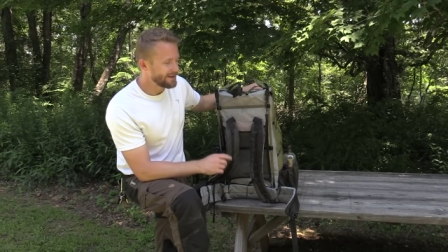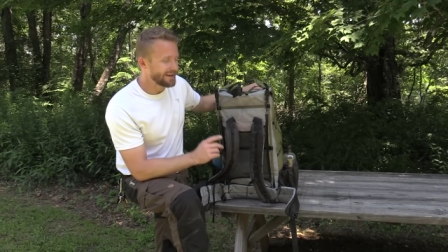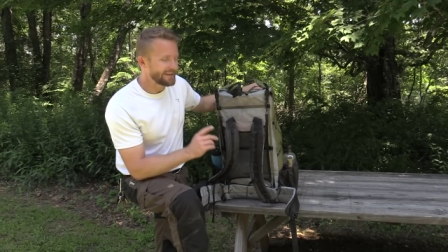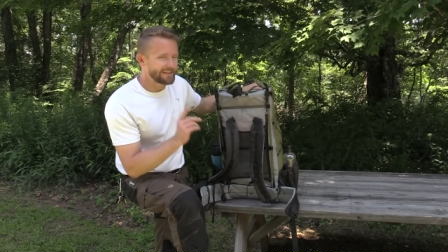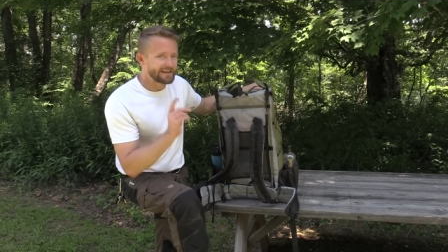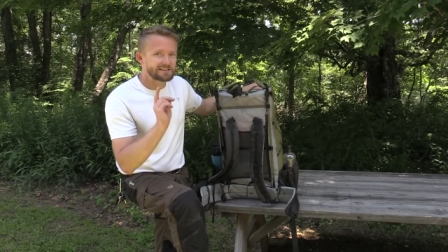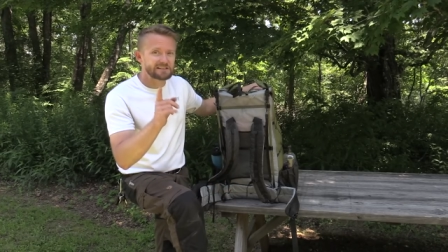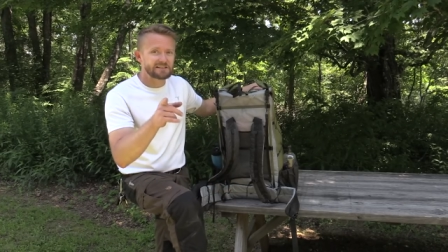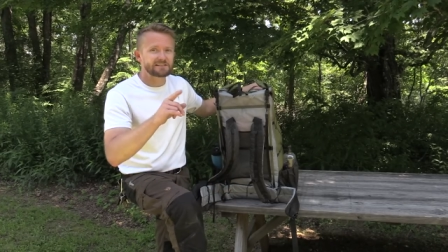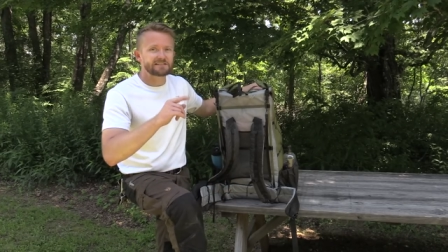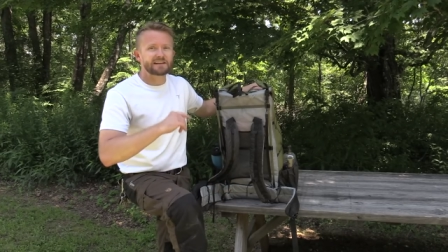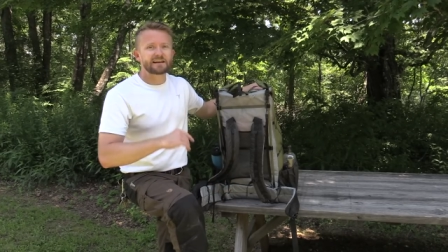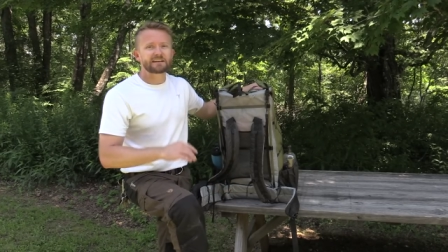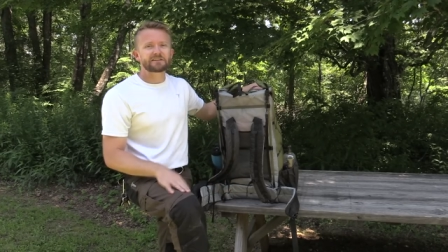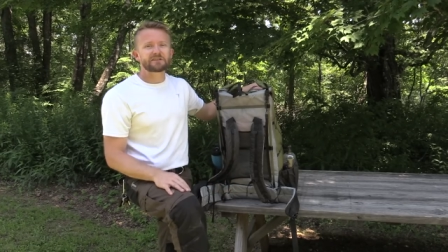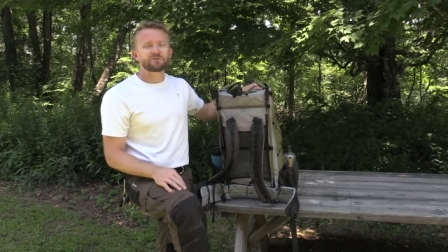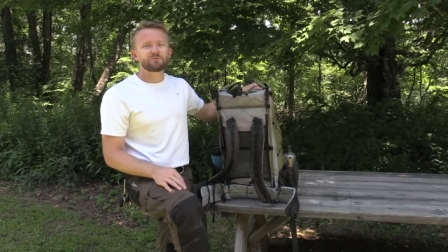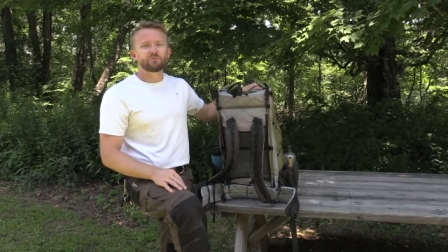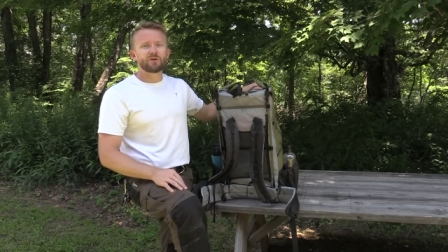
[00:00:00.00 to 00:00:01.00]
And that's
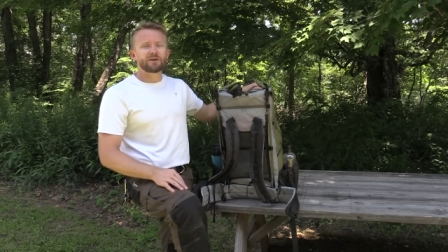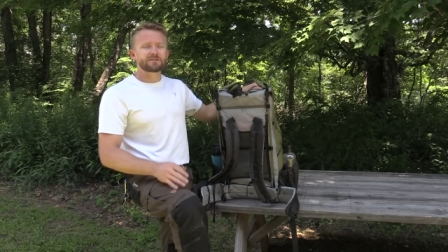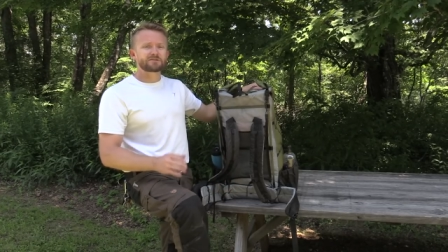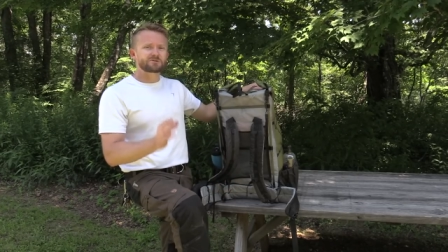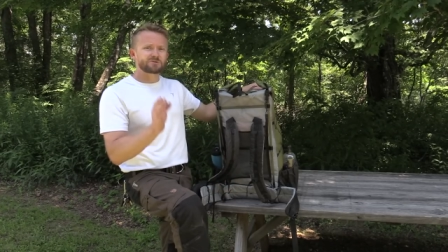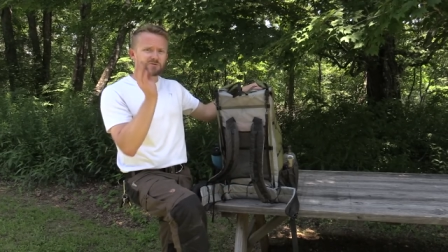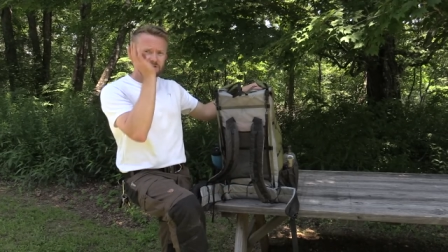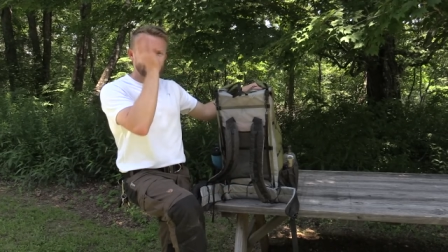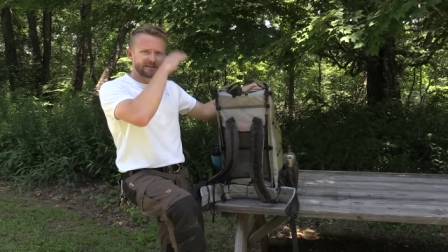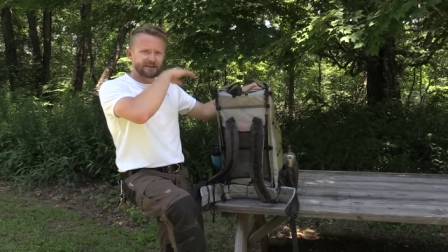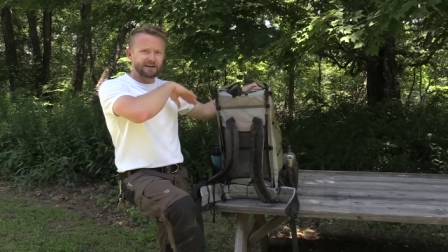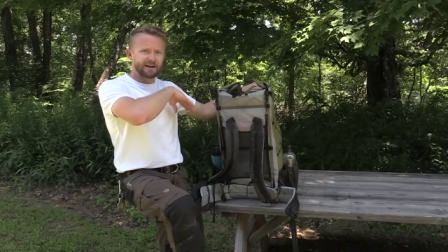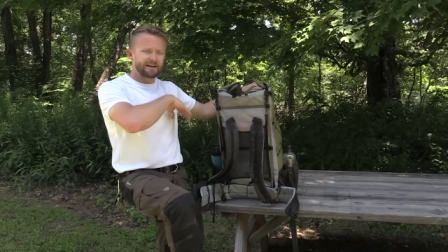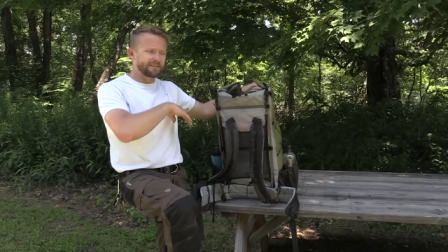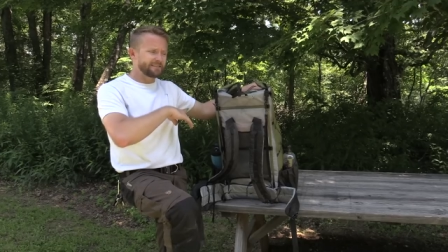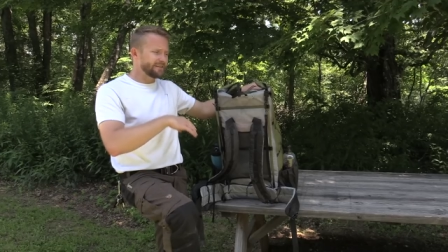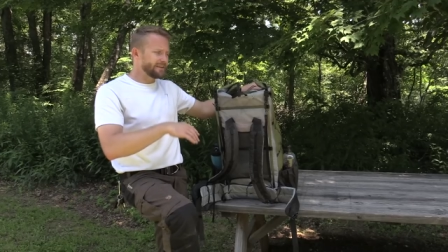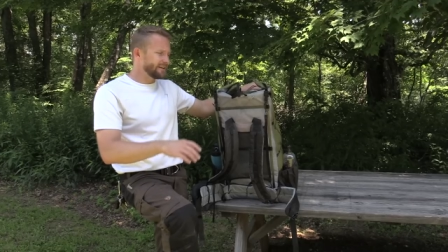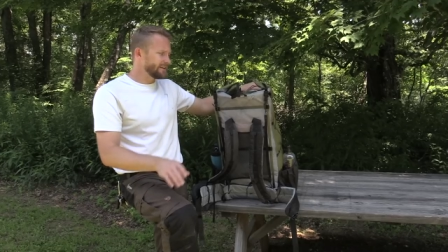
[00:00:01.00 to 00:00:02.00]
exactly what Susan and
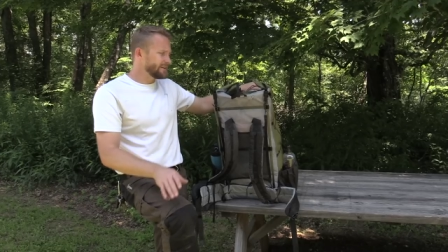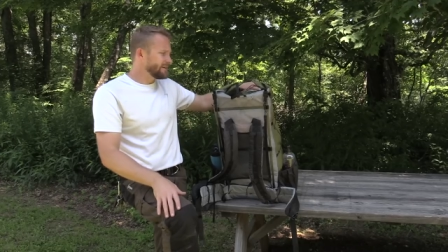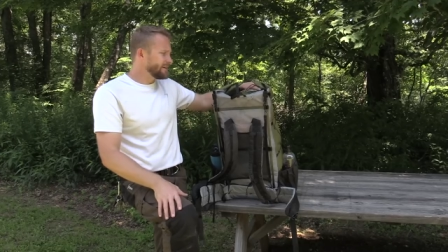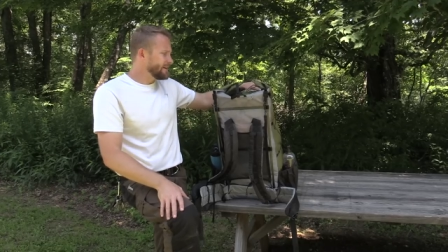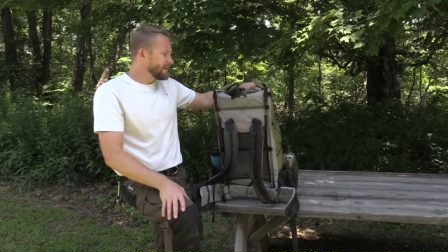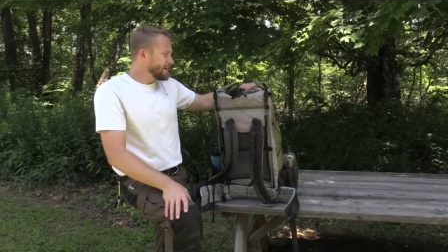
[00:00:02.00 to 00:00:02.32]
I did.